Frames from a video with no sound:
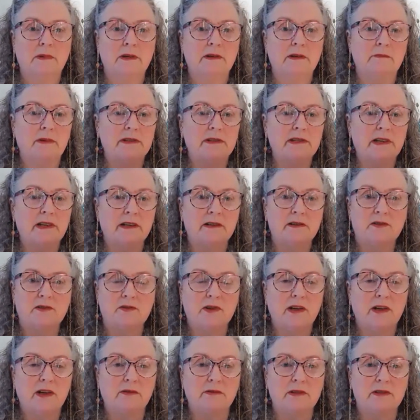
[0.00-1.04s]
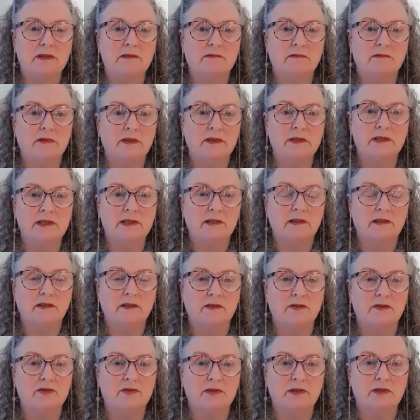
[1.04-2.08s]
My decks are now in 19
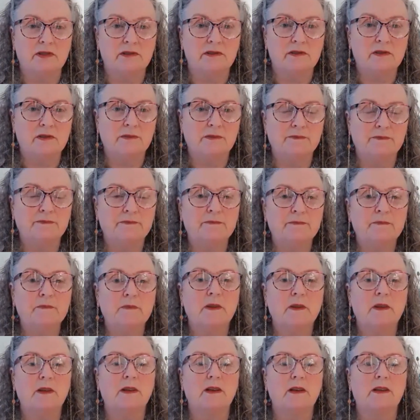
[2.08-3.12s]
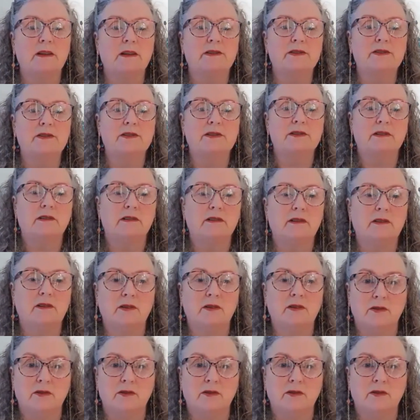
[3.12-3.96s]
countries. And,